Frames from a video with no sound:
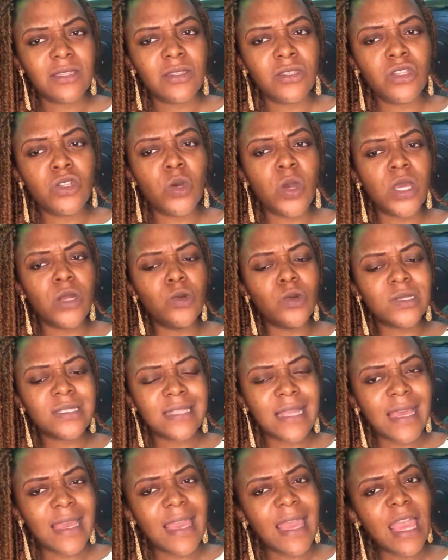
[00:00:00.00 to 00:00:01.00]
you know, it looks
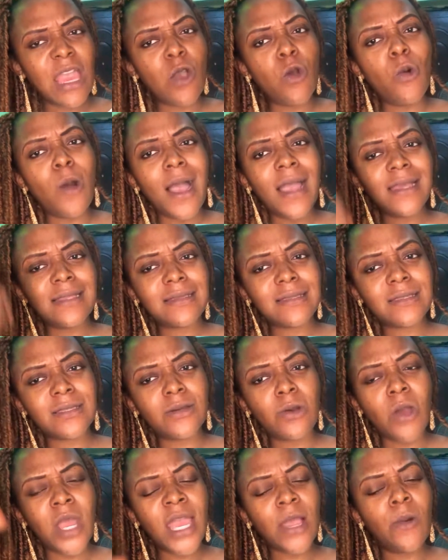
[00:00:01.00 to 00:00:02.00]
like egg
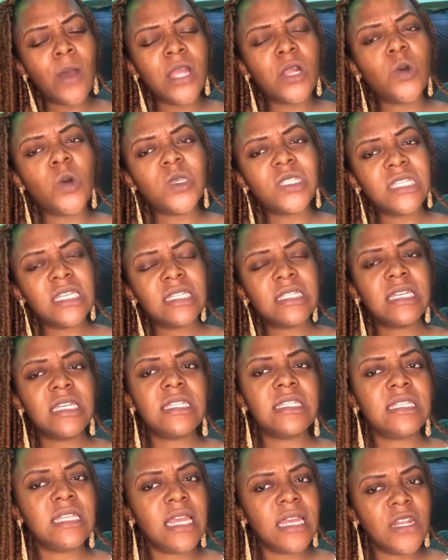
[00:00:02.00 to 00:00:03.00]
white
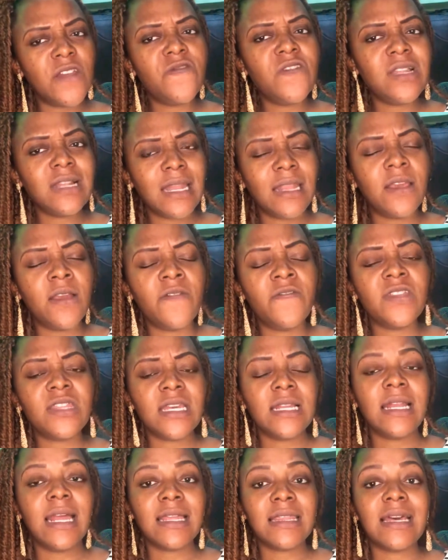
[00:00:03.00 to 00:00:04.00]
consistency and
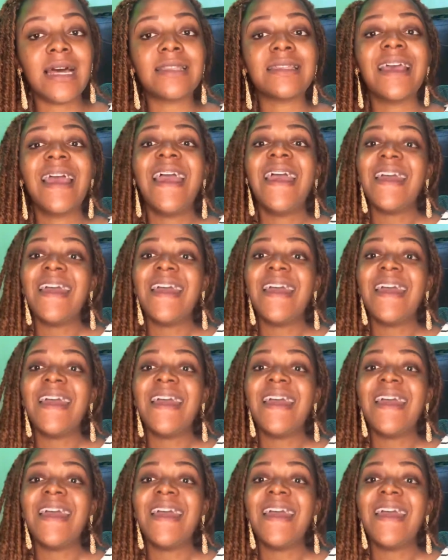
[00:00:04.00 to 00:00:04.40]
everything like that.